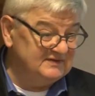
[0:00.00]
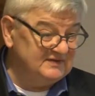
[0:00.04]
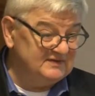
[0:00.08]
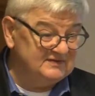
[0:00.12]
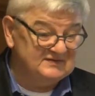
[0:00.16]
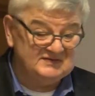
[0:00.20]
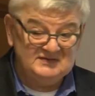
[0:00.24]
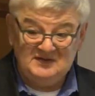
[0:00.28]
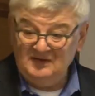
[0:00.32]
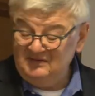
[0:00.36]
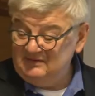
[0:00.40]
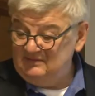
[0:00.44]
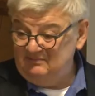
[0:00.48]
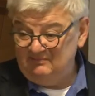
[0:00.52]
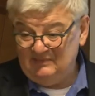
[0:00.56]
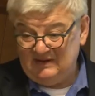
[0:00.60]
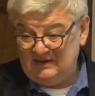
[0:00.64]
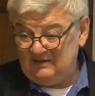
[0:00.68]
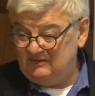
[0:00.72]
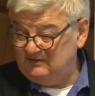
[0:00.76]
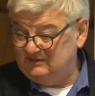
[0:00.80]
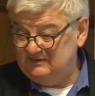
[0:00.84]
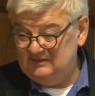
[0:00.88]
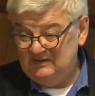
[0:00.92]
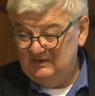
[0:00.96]
It's not
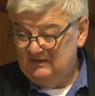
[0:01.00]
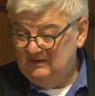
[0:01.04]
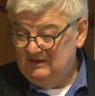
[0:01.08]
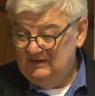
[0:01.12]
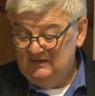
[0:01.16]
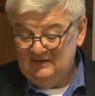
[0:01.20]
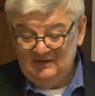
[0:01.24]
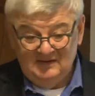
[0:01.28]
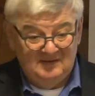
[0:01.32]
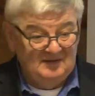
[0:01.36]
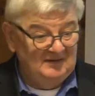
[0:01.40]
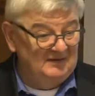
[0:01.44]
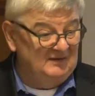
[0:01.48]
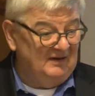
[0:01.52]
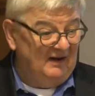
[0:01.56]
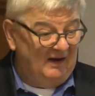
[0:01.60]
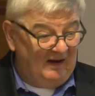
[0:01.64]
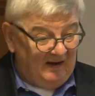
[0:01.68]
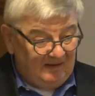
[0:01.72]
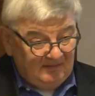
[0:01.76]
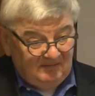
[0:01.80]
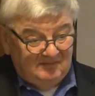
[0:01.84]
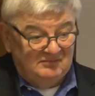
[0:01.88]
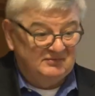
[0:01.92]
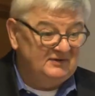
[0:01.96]
about
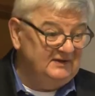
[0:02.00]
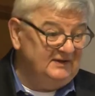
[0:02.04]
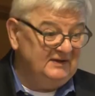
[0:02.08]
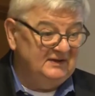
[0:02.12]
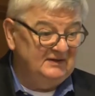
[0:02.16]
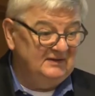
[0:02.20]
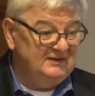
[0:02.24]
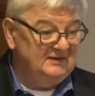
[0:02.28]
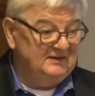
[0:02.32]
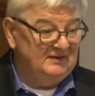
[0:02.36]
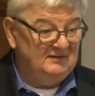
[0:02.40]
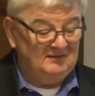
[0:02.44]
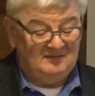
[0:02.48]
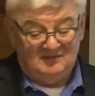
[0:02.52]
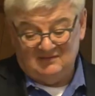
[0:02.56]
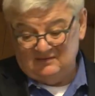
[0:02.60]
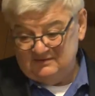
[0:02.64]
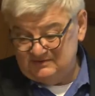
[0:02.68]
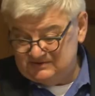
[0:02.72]
Hungary or